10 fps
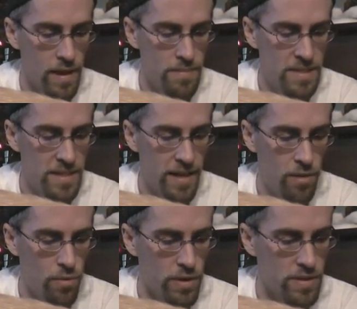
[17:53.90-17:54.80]
MC
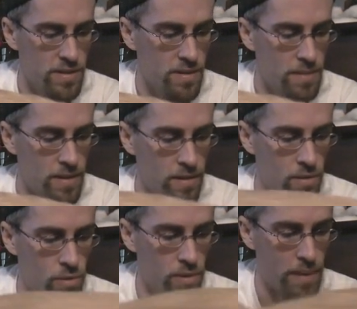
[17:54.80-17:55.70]
Elroy is going to be
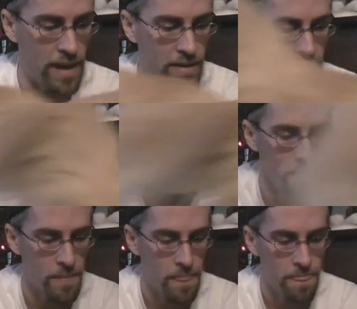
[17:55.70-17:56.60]
quarterback, and
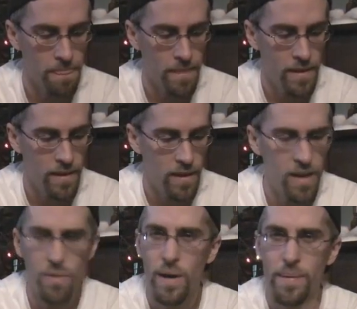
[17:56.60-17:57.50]
I
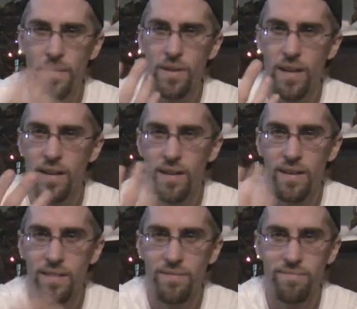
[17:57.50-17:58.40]
don't know why, but I
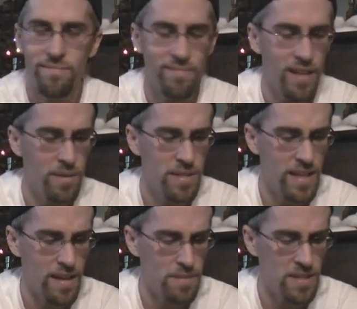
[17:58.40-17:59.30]
always
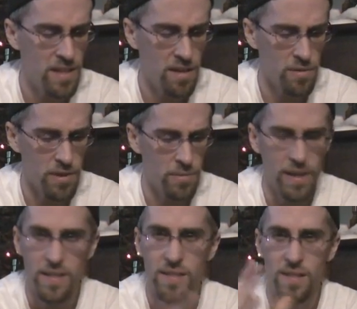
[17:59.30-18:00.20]
say MC Elroy
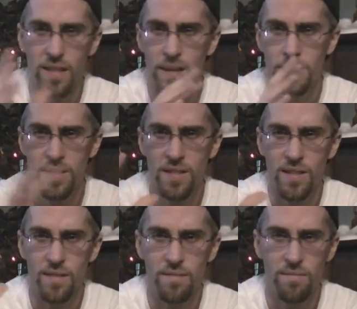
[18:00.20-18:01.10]
when I see
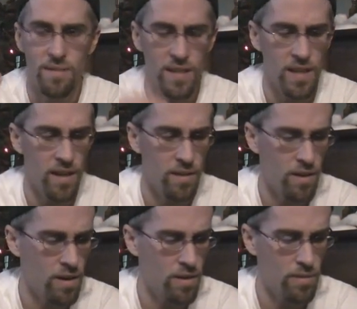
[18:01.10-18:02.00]
MC
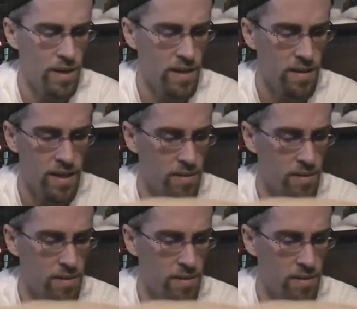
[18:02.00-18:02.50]
ELROY.